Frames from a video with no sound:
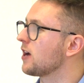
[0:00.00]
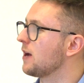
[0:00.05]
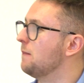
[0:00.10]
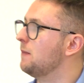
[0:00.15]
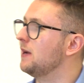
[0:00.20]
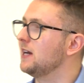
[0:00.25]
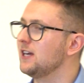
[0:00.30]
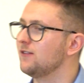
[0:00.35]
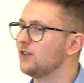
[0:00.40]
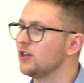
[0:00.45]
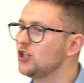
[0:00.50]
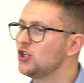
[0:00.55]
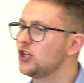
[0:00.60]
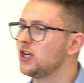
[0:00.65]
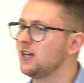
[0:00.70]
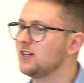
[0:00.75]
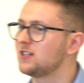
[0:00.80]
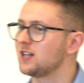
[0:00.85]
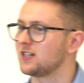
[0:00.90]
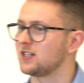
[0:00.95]
can believe in
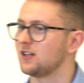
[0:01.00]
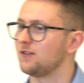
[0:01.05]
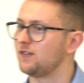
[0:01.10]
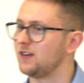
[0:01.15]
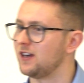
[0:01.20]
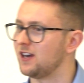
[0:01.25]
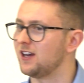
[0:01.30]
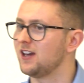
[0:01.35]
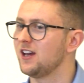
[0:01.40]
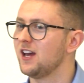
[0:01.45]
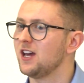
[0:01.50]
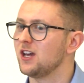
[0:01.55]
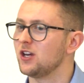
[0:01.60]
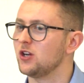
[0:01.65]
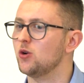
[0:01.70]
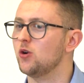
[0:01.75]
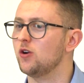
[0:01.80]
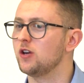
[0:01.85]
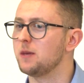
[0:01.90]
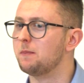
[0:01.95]
Jesus if you, you
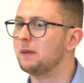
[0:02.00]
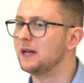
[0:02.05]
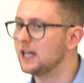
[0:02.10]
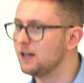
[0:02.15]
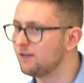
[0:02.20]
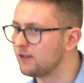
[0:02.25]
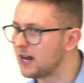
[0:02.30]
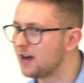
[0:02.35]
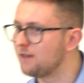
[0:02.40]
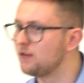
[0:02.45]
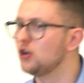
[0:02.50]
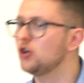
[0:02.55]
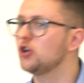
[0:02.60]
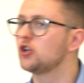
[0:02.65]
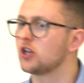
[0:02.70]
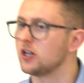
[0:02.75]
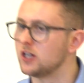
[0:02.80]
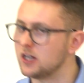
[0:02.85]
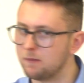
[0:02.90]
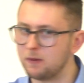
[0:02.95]
know, you believe in
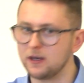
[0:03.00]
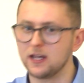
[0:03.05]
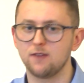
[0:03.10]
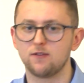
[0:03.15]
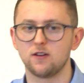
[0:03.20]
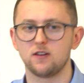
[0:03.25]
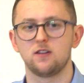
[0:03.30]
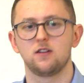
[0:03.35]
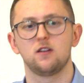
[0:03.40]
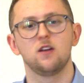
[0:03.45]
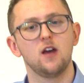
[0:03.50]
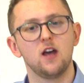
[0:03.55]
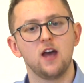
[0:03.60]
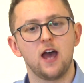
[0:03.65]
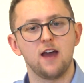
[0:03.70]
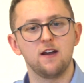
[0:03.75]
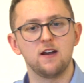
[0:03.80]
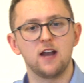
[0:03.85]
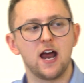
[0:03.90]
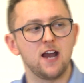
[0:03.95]
evolution, you believe in,
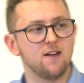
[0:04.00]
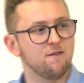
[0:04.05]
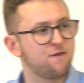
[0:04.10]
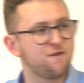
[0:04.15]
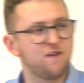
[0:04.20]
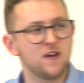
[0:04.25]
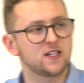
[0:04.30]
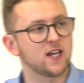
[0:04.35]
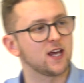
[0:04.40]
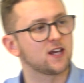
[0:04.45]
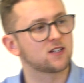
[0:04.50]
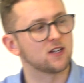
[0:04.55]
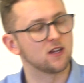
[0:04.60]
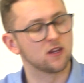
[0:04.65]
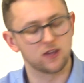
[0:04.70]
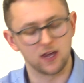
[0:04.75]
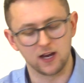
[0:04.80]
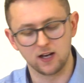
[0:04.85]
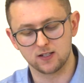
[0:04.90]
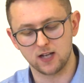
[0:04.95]
in, in physics and
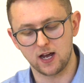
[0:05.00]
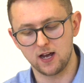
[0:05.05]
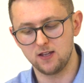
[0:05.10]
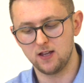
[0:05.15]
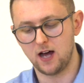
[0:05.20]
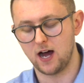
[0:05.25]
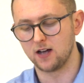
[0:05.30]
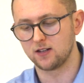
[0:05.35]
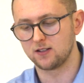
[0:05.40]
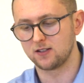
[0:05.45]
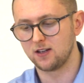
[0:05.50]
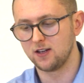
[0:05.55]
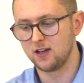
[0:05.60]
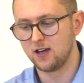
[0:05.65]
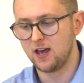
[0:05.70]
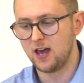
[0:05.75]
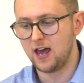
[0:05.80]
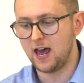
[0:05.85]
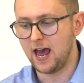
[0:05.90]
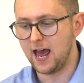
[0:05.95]
things like that.
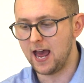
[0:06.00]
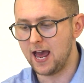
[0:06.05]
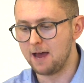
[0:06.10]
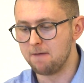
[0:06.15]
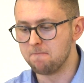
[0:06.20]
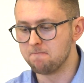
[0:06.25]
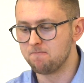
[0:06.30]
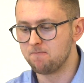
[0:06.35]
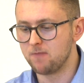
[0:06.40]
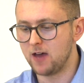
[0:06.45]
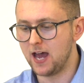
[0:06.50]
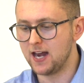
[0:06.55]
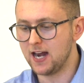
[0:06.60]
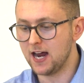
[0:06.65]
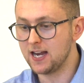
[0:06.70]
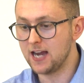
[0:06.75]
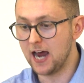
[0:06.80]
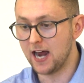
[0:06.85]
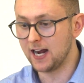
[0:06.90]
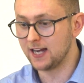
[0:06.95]
Um, and,
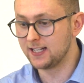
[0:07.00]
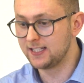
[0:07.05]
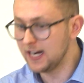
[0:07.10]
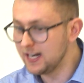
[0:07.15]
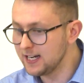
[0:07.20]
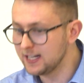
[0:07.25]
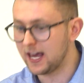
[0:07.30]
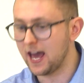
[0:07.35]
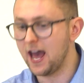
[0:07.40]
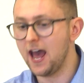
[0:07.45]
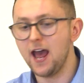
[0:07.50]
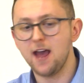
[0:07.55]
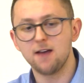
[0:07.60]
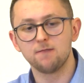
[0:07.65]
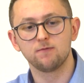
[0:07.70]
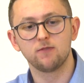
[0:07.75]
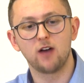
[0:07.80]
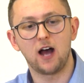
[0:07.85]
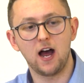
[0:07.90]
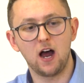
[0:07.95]
I, and I didn't care.
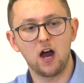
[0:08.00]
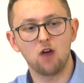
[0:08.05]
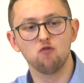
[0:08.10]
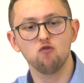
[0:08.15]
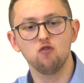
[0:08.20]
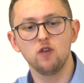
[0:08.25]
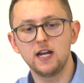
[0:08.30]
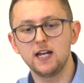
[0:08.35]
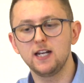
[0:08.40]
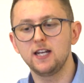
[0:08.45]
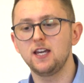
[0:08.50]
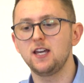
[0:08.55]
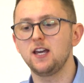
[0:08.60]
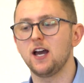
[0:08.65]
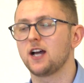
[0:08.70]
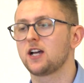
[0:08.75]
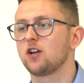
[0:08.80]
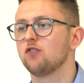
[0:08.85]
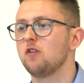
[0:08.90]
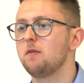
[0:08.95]
I really,
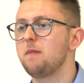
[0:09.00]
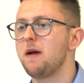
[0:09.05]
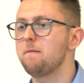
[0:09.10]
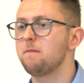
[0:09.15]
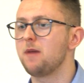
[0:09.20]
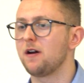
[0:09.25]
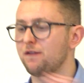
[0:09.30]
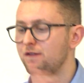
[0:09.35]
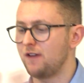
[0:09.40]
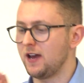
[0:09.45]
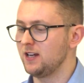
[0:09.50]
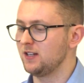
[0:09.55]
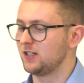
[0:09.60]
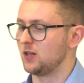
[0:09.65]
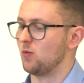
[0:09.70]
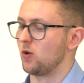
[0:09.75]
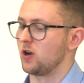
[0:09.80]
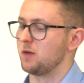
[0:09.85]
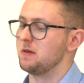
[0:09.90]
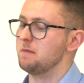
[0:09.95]
I can remember
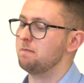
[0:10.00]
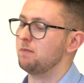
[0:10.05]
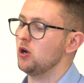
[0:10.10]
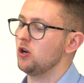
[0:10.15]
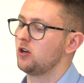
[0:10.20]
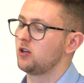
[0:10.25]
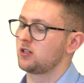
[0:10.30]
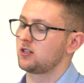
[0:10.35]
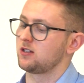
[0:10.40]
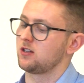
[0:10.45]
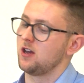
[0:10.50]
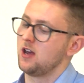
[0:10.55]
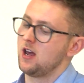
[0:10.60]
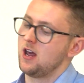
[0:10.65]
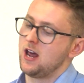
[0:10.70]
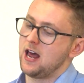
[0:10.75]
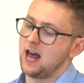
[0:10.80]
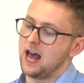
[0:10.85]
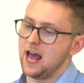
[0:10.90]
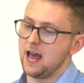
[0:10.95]
finding one of my books
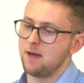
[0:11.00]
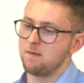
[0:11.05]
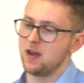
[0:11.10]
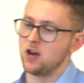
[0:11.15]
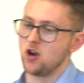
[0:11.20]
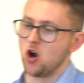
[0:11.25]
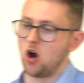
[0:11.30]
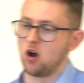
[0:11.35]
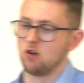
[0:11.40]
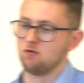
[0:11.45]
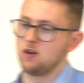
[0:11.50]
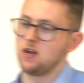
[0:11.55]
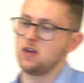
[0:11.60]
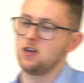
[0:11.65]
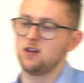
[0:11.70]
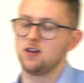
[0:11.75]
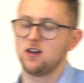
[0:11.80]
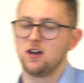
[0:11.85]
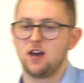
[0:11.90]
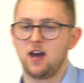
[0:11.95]
um, in
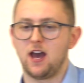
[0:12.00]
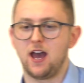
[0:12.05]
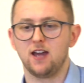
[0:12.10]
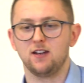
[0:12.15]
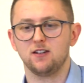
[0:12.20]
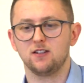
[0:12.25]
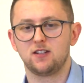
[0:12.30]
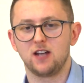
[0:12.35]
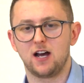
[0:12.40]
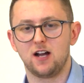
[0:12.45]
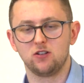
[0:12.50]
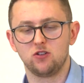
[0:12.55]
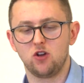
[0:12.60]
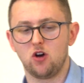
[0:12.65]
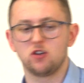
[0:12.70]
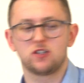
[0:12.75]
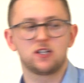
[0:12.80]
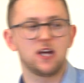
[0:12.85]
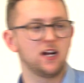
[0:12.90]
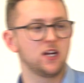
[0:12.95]
RE, and I'll
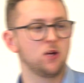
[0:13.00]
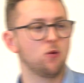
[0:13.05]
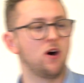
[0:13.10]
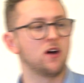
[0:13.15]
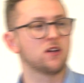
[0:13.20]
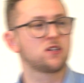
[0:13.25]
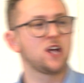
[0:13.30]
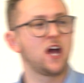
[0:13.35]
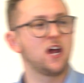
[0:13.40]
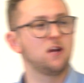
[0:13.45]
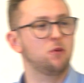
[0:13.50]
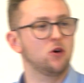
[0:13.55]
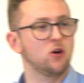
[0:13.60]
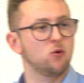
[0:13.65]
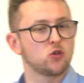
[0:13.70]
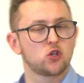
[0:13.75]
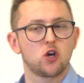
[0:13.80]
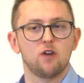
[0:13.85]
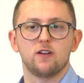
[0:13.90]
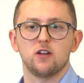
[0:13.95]
not tell you what I said, but it
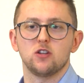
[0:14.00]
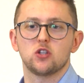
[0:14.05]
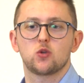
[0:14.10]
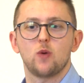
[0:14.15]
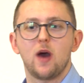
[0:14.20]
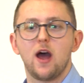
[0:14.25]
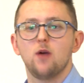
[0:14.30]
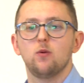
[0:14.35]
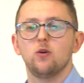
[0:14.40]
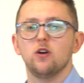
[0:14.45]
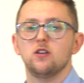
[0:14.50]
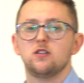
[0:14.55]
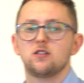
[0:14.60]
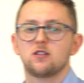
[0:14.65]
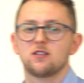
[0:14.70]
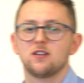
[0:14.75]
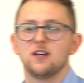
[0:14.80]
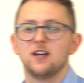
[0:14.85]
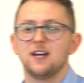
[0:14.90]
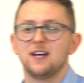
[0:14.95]
was covered in swear
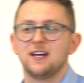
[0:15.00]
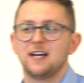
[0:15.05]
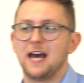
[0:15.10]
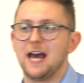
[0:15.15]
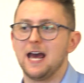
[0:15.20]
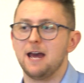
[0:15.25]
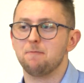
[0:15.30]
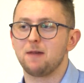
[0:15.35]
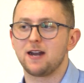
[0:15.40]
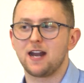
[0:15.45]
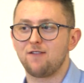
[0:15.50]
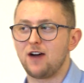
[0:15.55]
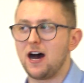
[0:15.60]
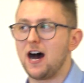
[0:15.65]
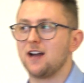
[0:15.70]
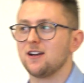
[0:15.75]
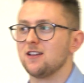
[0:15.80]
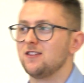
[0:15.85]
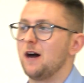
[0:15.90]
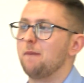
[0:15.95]
words. Um, I never
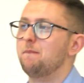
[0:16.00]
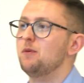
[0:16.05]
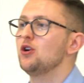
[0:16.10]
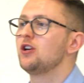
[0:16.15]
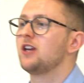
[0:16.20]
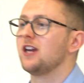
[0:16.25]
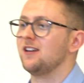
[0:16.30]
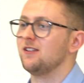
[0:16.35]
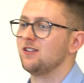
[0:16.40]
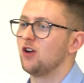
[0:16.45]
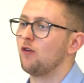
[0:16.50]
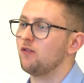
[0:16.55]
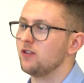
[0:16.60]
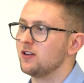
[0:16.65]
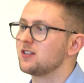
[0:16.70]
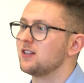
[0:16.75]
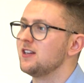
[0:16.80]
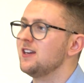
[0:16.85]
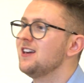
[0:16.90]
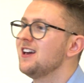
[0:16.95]
handed that book in,
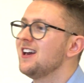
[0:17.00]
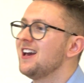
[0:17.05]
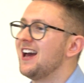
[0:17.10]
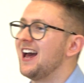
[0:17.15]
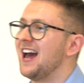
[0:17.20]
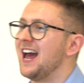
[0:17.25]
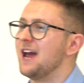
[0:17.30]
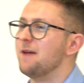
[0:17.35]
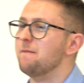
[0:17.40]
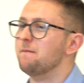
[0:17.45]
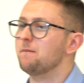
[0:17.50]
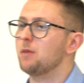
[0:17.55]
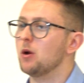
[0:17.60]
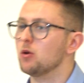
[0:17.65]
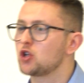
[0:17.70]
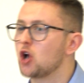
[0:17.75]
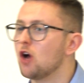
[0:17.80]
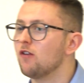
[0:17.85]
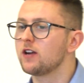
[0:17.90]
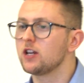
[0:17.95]
obviously. Um, it
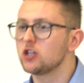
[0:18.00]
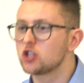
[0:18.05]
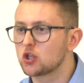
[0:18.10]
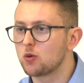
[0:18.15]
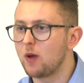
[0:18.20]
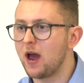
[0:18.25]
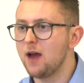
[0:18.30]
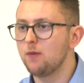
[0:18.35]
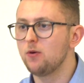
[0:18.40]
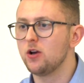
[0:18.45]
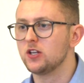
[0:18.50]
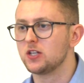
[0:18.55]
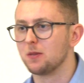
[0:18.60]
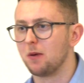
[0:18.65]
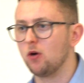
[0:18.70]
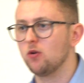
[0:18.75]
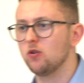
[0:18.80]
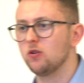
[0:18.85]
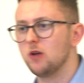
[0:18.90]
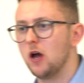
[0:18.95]
was covered in swear words
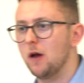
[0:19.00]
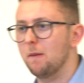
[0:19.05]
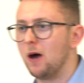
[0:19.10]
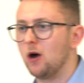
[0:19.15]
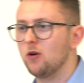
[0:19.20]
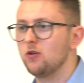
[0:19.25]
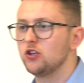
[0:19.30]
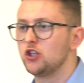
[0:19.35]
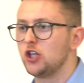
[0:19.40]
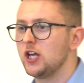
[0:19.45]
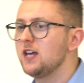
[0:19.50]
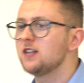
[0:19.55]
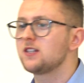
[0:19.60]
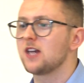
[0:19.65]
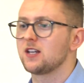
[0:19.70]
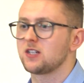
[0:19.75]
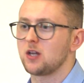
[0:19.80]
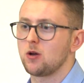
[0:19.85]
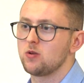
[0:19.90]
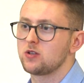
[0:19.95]
about, about
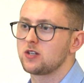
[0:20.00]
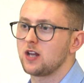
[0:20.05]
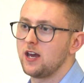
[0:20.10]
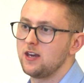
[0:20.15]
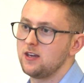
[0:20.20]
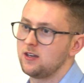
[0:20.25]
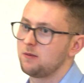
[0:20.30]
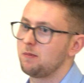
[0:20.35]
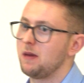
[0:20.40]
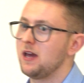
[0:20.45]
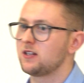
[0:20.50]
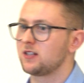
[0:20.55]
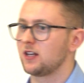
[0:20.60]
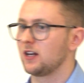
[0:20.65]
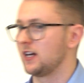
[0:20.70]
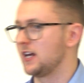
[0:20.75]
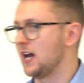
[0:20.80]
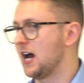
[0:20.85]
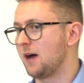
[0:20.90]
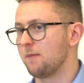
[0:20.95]
Jesus. I was like,
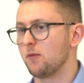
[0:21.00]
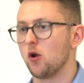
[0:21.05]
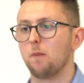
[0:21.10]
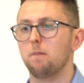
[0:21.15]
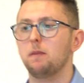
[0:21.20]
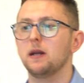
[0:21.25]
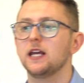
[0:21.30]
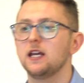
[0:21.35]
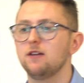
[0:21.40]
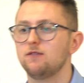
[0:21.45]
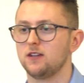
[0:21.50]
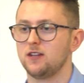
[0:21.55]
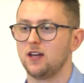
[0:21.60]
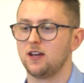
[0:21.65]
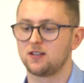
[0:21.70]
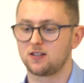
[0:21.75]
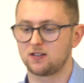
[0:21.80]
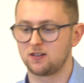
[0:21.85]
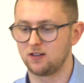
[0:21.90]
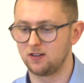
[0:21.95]
basically, I'm not believing
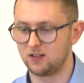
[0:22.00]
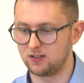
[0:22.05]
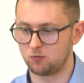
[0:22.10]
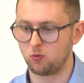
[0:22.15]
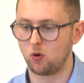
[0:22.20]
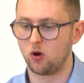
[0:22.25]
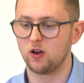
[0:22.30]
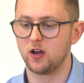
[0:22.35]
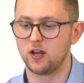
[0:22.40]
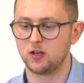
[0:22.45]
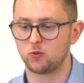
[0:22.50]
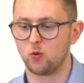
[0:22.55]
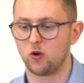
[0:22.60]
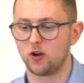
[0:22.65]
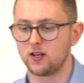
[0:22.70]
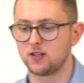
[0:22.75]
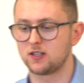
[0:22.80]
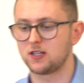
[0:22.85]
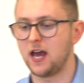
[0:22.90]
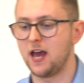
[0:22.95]
this, is what, is
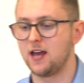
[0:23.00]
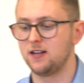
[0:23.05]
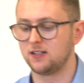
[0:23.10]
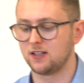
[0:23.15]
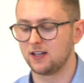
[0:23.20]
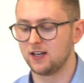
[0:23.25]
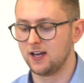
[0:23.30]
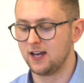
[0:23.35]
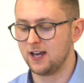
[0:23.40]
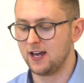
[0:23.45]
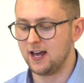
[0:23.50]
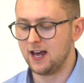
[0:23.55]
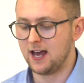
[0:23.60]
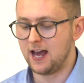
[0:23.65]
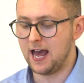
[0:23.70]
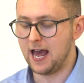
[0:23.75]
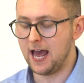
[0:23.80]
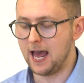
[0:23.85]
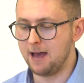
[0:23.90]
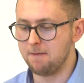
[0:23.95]
what it said.
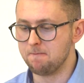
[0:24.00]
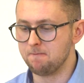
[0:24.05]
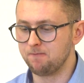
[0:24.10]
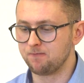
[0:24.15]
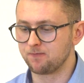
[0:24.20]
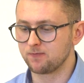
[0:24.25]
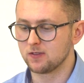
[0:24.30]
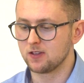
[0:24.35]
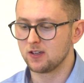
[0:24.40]
Um,